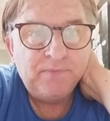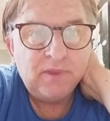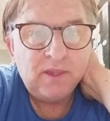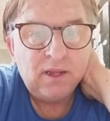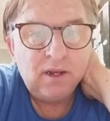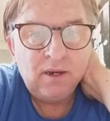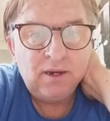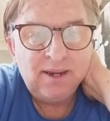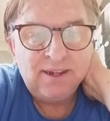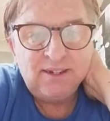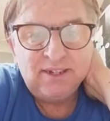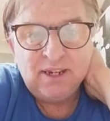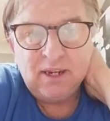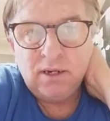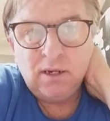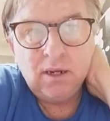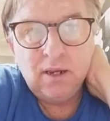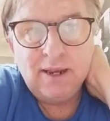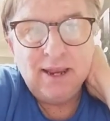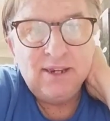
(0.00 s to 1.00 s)

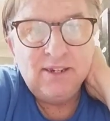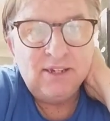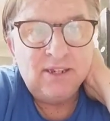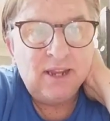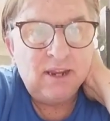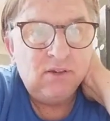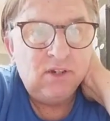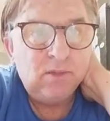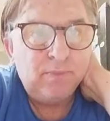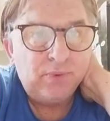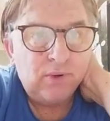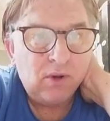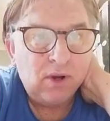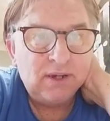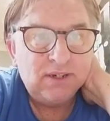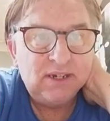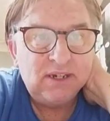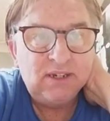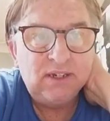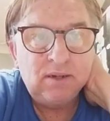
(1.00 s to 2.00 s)
listen, it's no
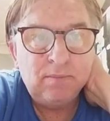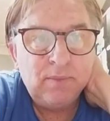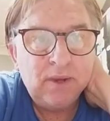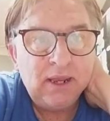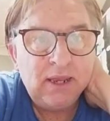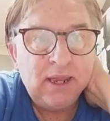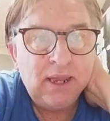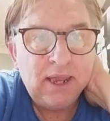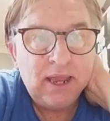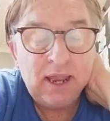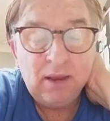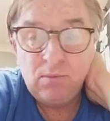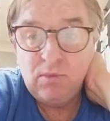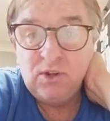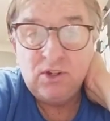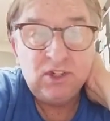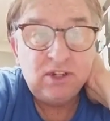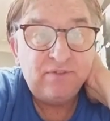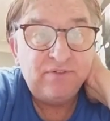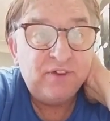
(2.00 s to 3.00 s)
surprises to me. It
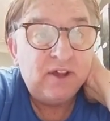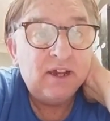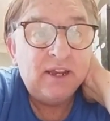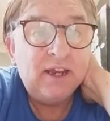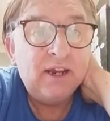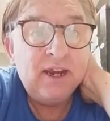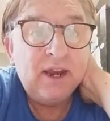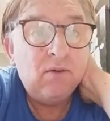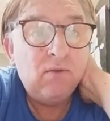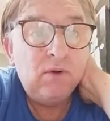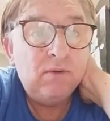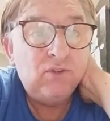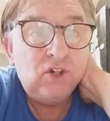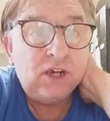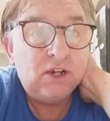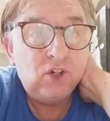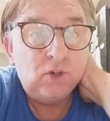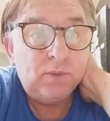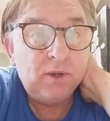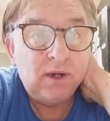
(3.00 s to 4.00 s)
was a fucking error of
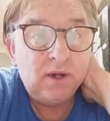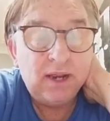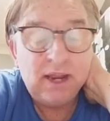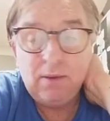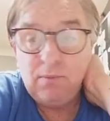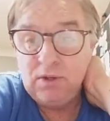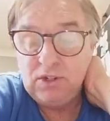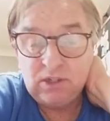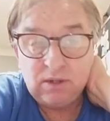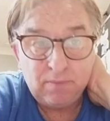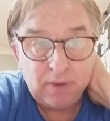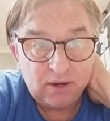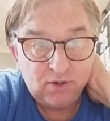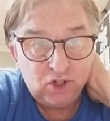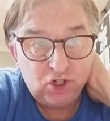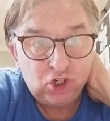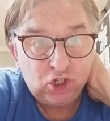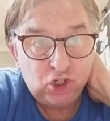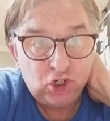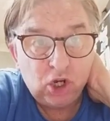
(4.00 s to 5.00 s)
judgment. It was the most
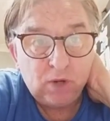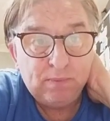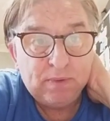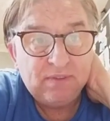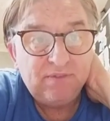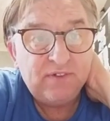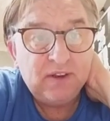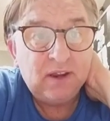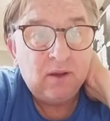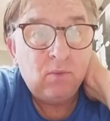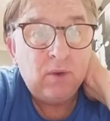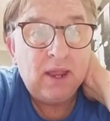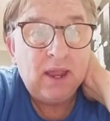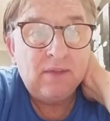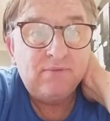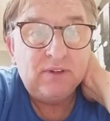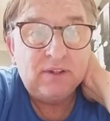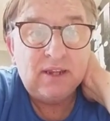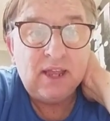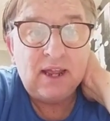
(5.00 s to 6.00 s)
stupid thing we
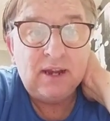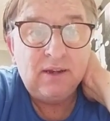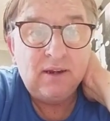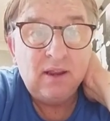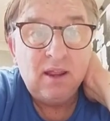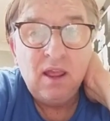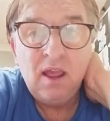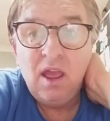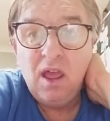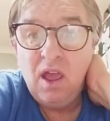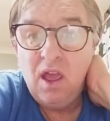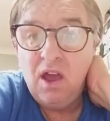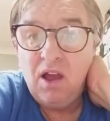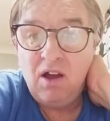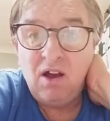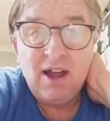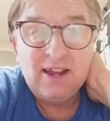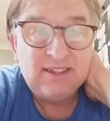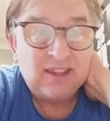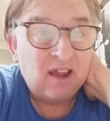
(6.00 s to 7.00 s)
ever done.
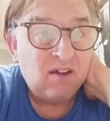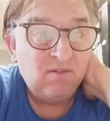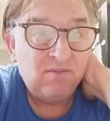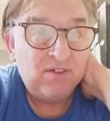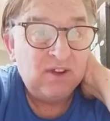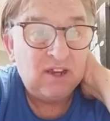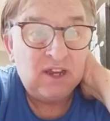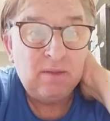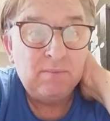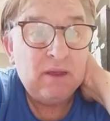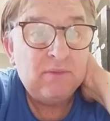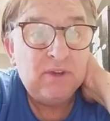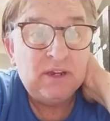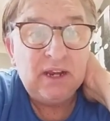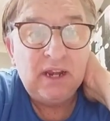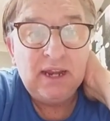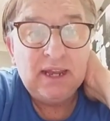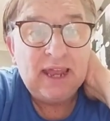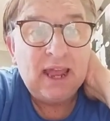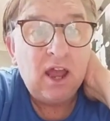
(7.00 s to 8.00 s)
I don't think I'm ever
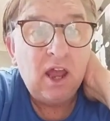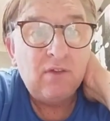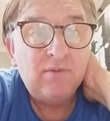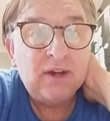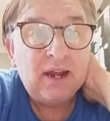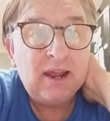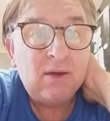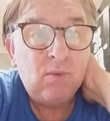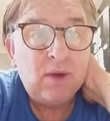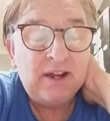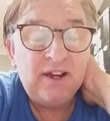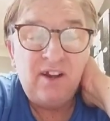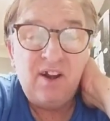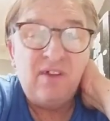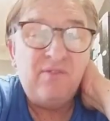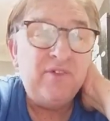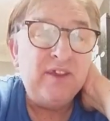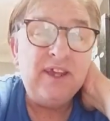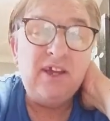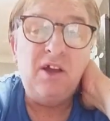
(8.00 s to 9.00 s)
going to get over that one, and I
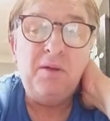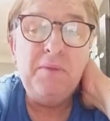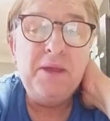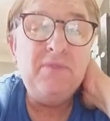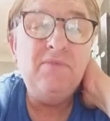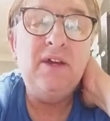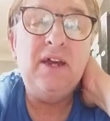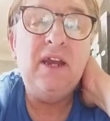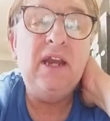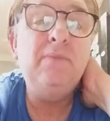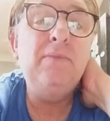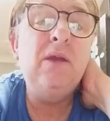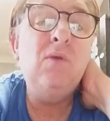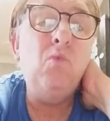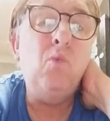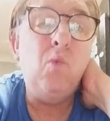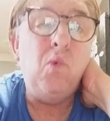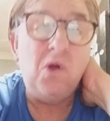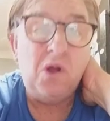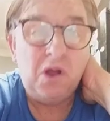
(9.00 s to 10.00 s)
think I'm even going to be
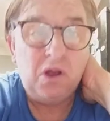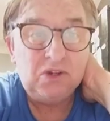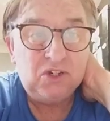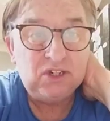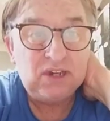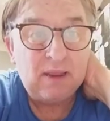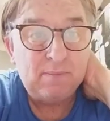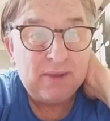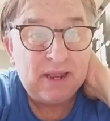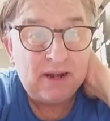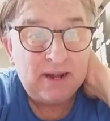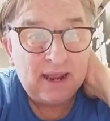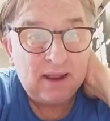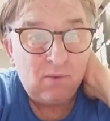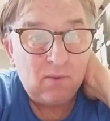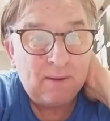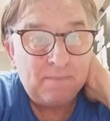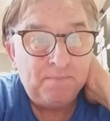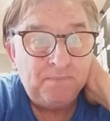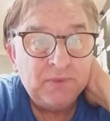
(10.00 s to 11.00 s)
worse about that
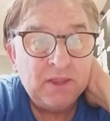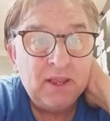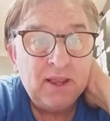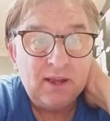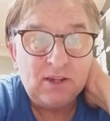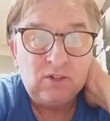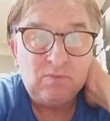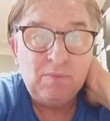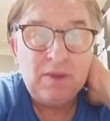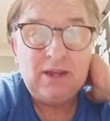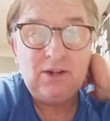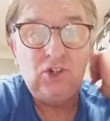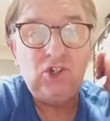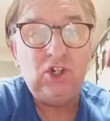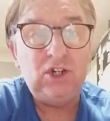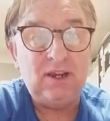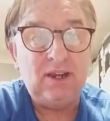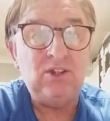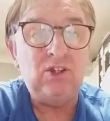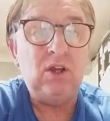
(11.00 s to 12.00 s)
one. As
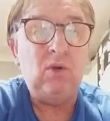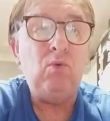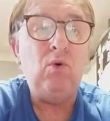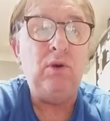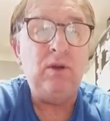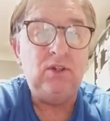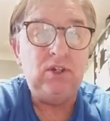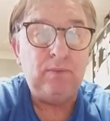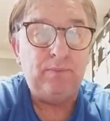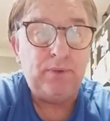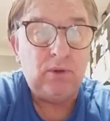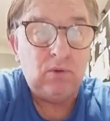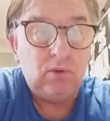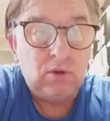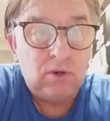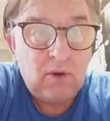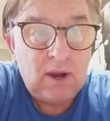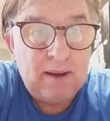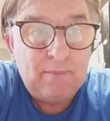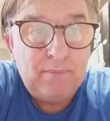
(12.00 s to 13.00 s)
much as I want to support
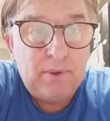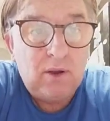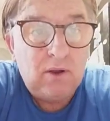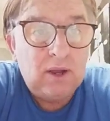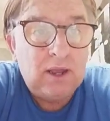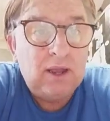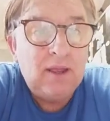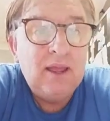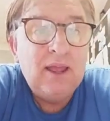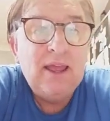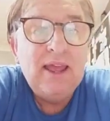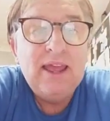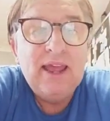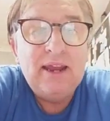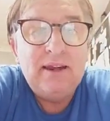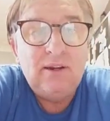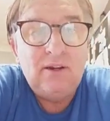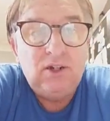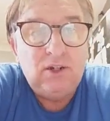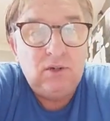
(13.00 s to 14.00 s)
Graham Potter
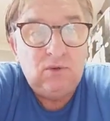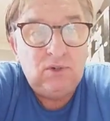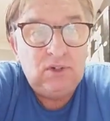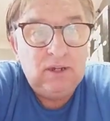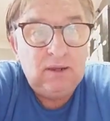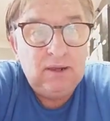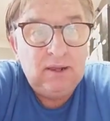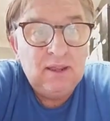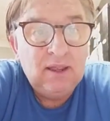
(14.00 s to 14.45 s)
and the Chelsea